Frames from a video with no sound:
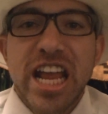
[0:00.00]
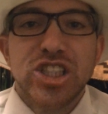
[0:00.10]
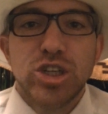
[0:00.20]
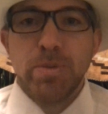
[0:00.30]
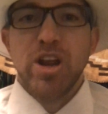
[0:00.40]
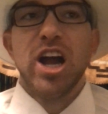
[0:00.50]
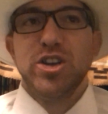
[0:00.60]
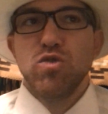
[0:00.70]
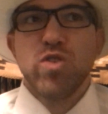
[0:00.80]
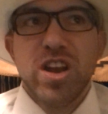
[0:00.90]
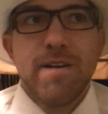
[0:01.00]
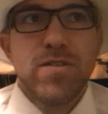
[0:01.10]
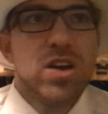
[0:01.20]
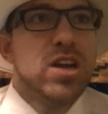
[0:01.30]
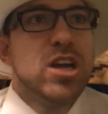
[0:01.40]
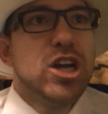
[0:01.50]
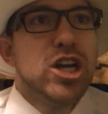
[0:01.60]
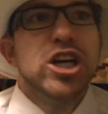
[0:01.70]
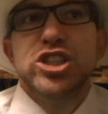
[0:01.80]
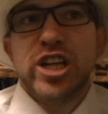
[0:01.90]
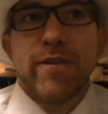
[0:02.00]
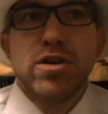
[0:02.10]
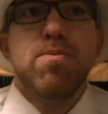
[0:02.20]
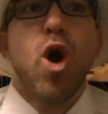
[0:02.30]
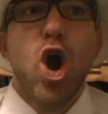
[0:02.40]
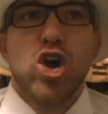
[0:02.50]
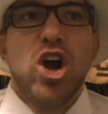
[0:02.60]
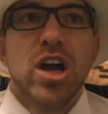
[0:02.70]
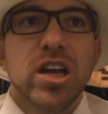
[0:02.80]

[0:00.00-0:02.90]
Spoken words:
should be gotten rid of? Jared Parker,